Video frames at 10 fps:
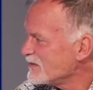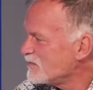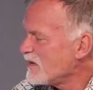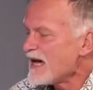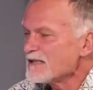
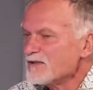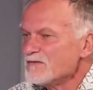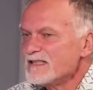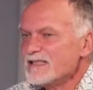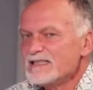part of
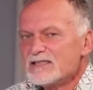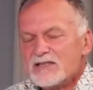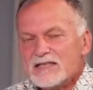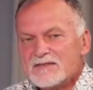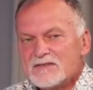the
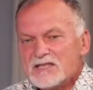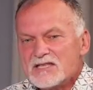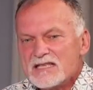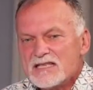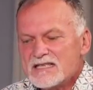history
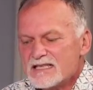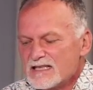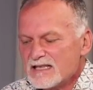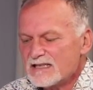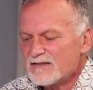
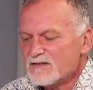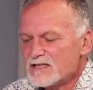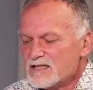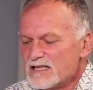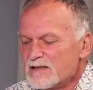
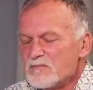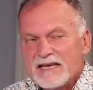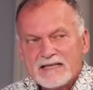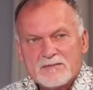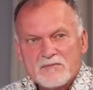which didn't
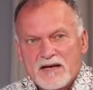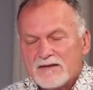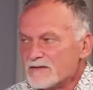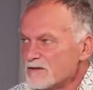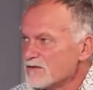make the
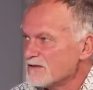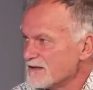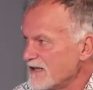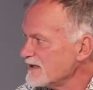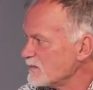path into the
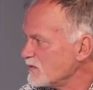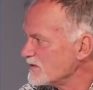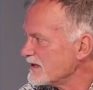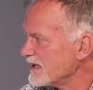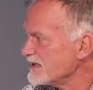
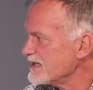textbooks, right?